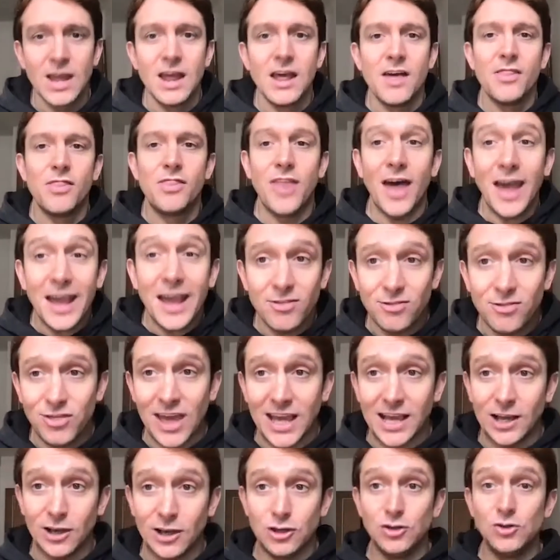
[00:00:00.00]
They
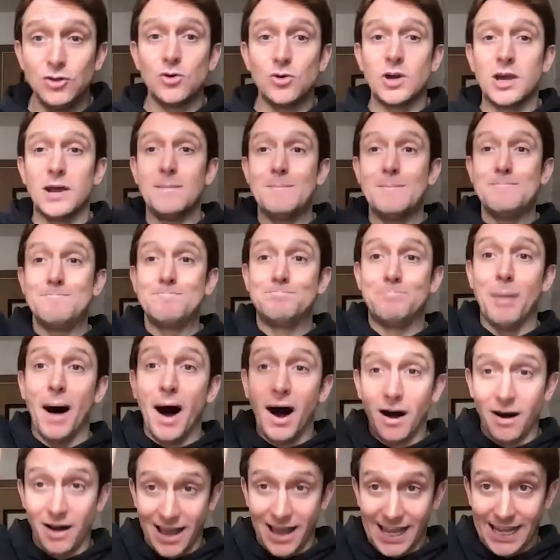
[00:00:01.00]
think you can
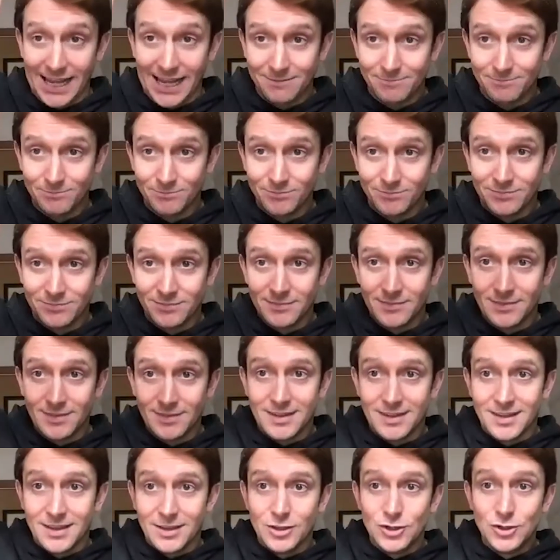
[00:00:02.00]
buy,
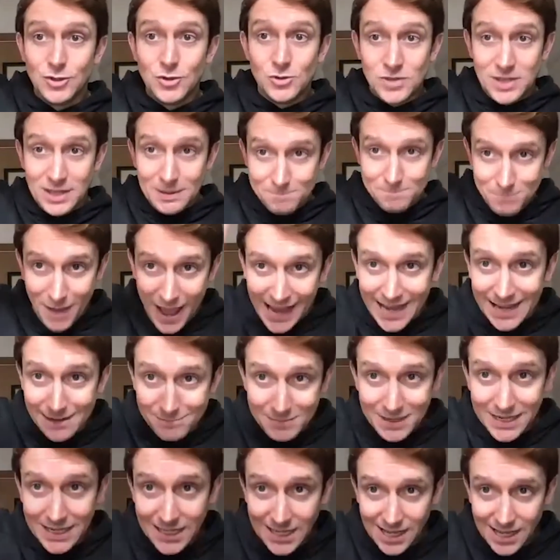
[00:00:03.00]
using paid
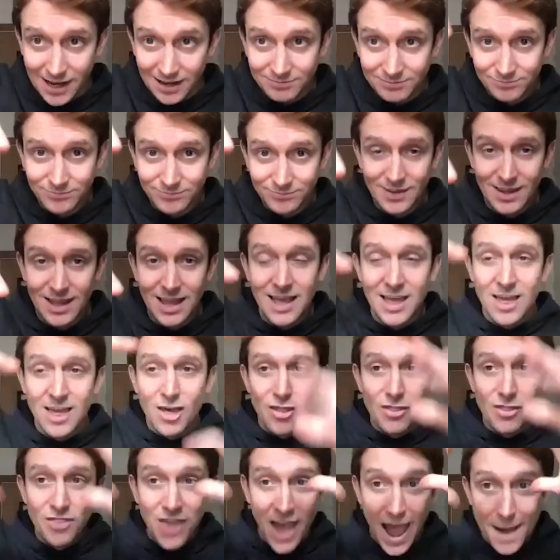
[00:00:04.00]
media,
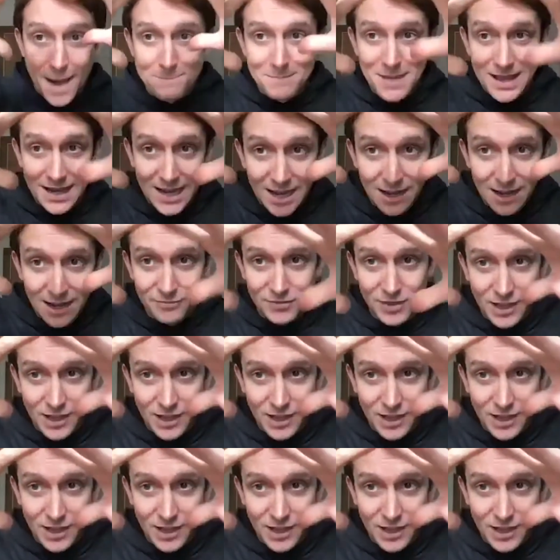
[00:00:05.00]
that middle of the